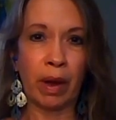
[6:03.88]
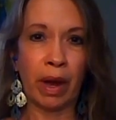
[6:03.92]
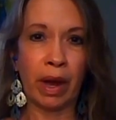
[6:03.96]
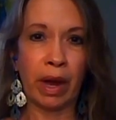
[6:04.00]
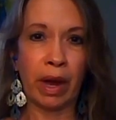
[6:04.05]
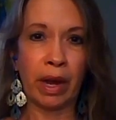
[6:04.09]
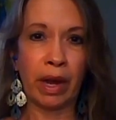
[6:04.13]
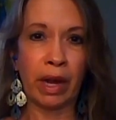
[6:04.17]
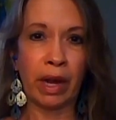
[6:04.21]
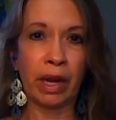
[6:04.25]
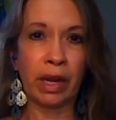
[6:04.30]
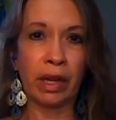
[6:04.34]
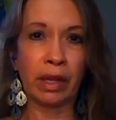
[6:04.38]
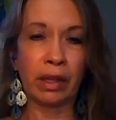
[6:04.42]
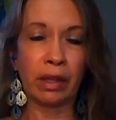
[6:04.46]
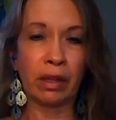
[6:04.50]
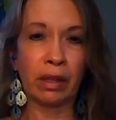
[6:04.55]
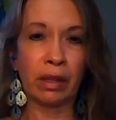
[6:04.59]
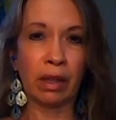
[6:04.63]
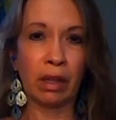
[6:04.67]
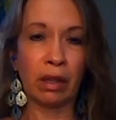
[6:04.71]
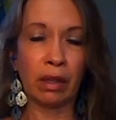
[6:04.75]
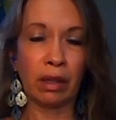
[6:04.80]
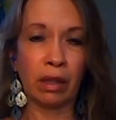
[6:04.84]
by
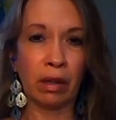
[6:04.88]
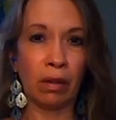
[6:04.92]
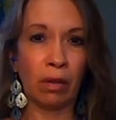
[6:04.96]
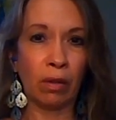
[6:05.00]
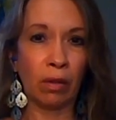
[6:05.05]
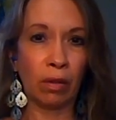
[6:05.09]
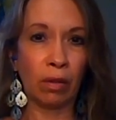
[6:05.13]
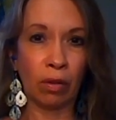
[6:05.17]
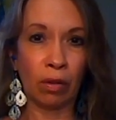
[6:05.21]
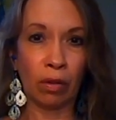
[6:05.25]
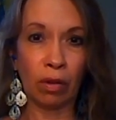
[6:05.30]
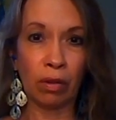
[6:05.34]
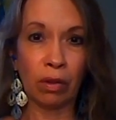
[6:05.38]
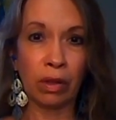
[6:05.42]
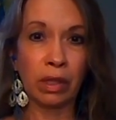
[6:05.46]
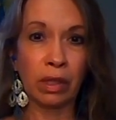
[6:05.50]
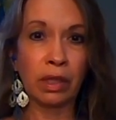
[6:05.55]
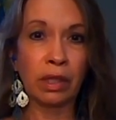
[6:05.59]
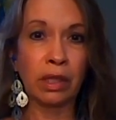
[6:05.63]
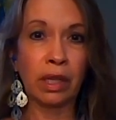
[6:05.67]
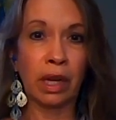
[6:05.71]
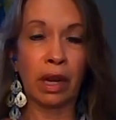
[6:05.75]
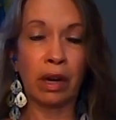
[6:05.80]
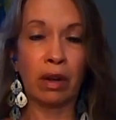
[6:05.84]
the little girl
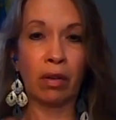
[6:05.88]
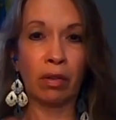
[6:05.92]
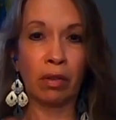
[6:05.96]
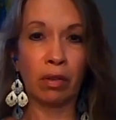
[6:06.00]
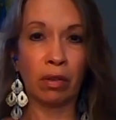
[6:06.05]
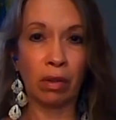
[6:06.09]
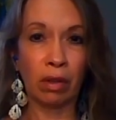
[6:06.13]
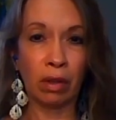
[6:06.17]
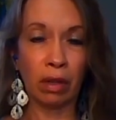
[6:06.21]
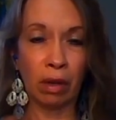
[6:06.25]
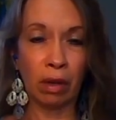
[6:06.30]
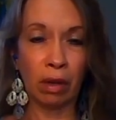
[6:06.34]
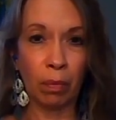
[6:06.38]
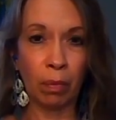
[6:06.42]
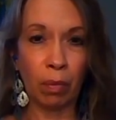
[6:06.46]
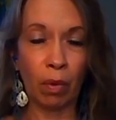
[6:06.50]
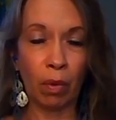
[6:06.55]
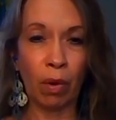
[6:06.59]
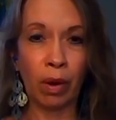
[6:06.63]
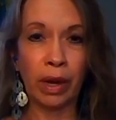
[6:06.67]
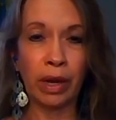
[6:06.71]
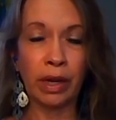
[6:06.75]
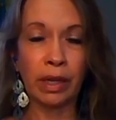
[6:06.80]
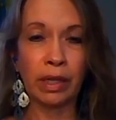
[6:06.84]
inside or the little
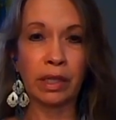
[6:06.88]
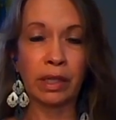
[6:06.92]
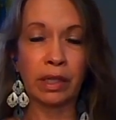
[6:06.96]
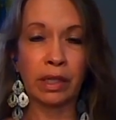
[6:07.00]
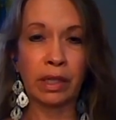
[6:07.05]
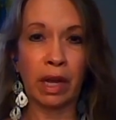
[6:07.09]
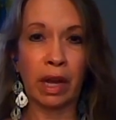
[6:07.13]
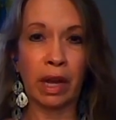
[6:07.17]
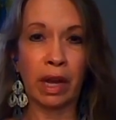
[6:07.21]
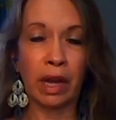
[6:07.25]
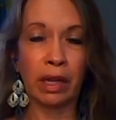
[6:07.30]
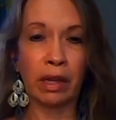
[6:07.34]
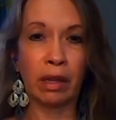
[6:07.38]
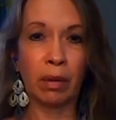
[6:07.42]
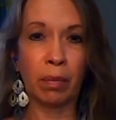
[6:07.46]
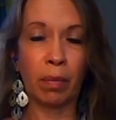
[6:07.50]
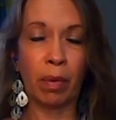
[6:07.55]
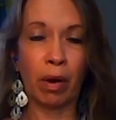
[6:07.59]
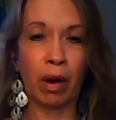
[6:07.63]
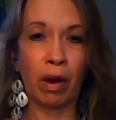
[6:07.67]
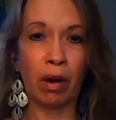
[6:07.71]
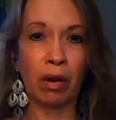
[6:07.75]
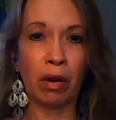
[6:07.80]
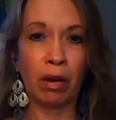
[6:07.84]
boy inside, the
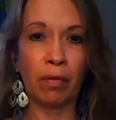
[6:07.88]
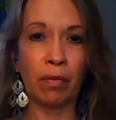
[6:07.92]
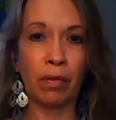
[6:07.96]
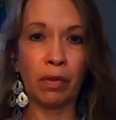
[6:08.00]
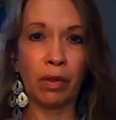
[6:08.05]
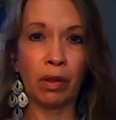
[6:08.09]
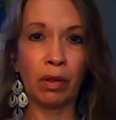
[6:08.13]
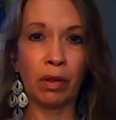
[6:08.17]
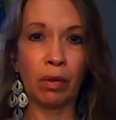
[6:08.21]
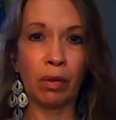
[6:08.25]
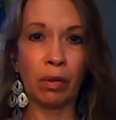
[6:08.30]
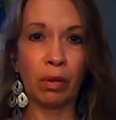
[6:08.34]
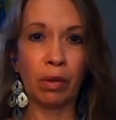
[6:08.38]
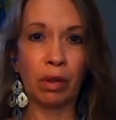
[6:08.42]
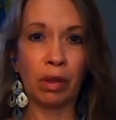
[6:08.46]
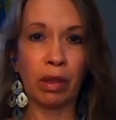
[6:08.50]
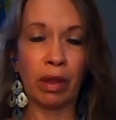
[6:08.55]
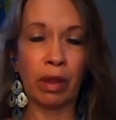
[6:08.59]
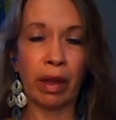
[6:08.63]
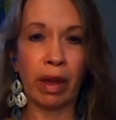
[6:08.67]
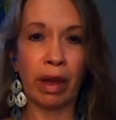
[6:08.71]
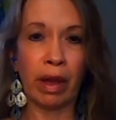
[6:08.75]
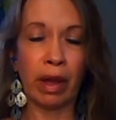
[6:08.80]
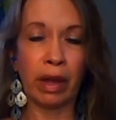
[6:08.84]
part of you
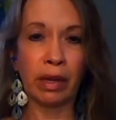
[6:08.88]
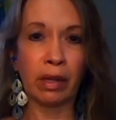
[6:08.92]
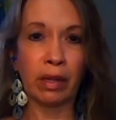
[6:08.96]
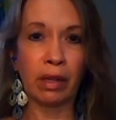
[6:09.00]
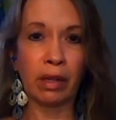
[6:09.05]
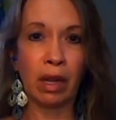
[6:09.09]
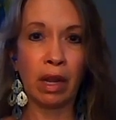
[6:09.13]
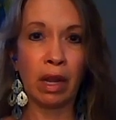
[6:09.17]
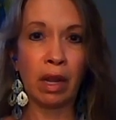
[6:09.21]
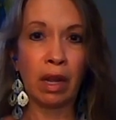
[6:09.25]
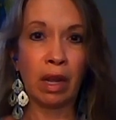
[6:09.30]
that,